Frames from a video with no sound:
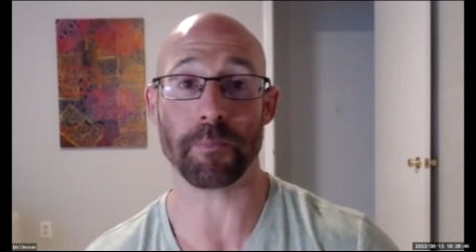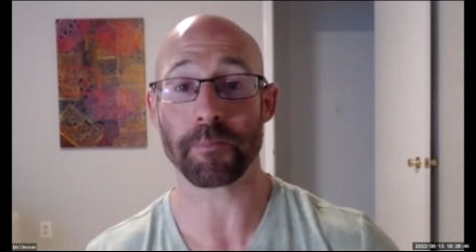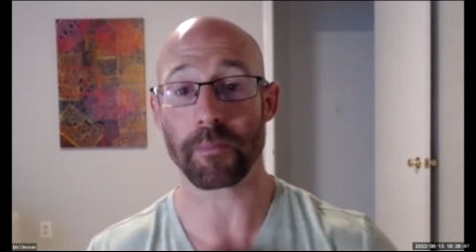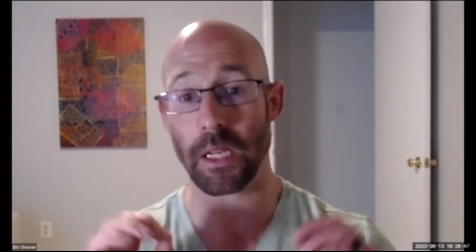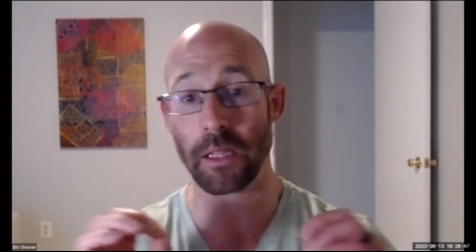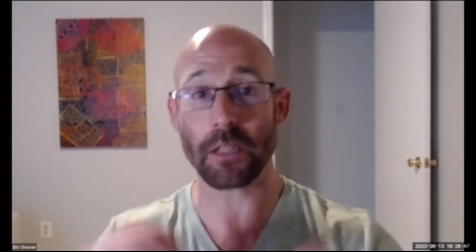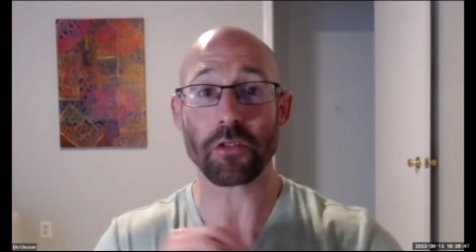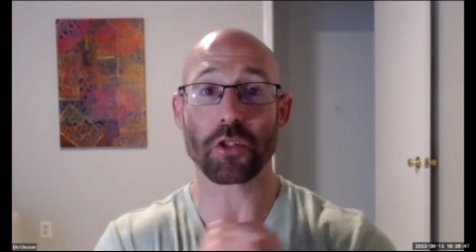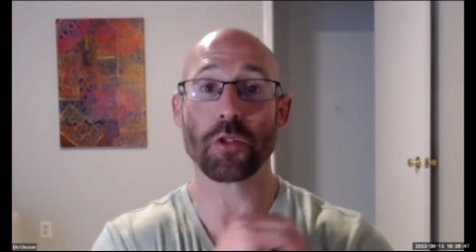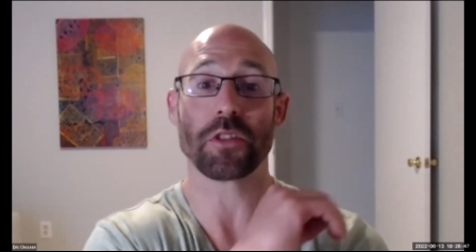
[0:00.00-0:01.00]
in
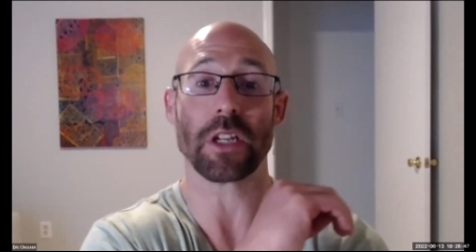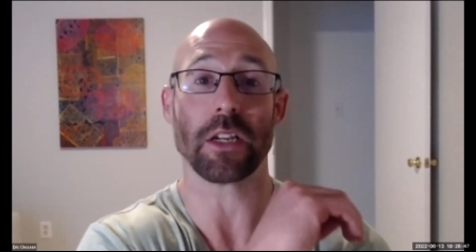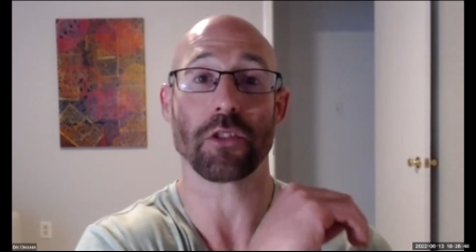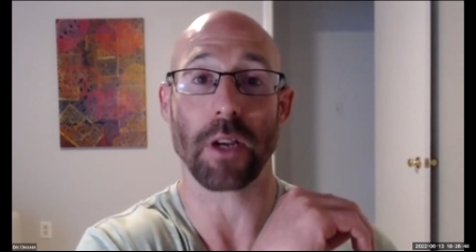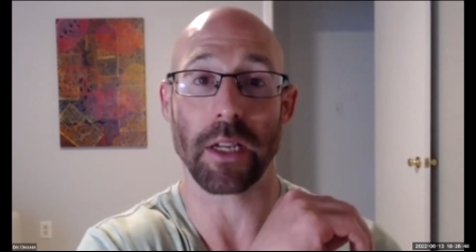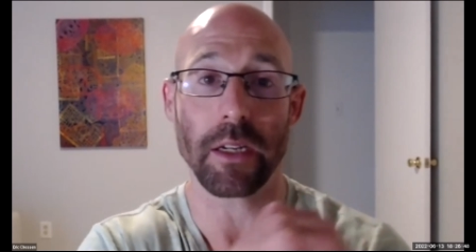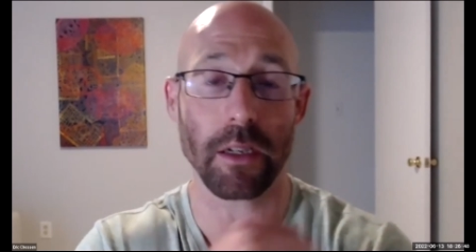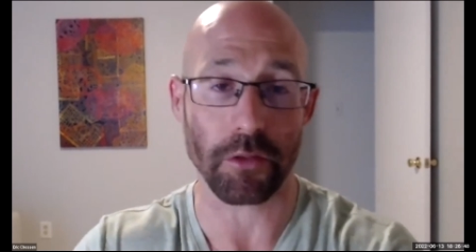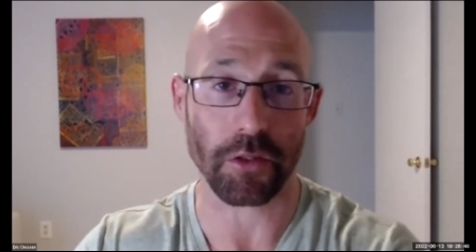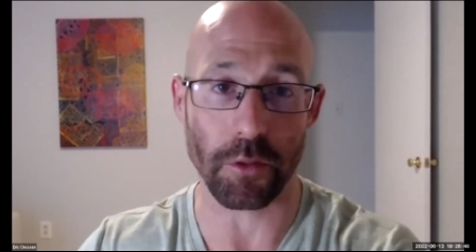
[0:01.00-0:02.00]
this tuesday training
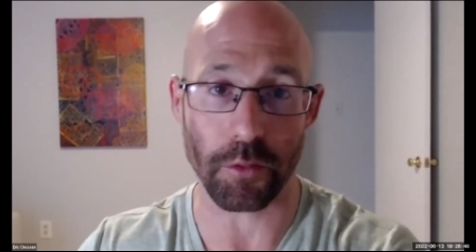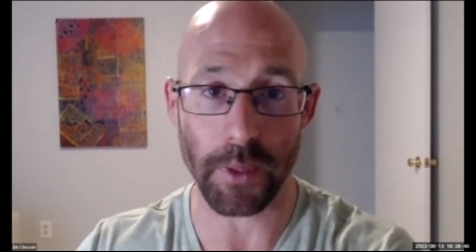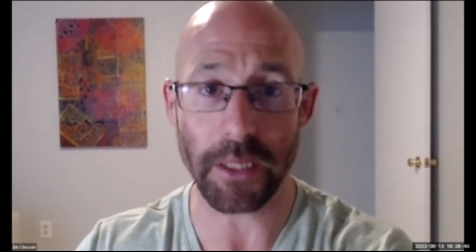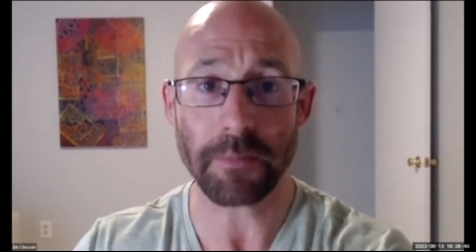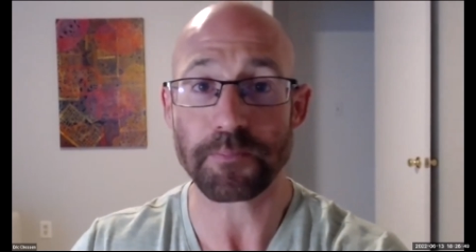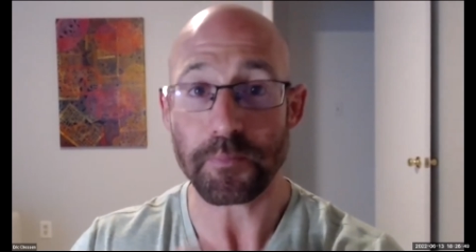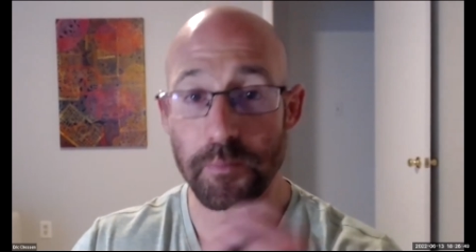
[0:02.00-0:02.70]
excuse me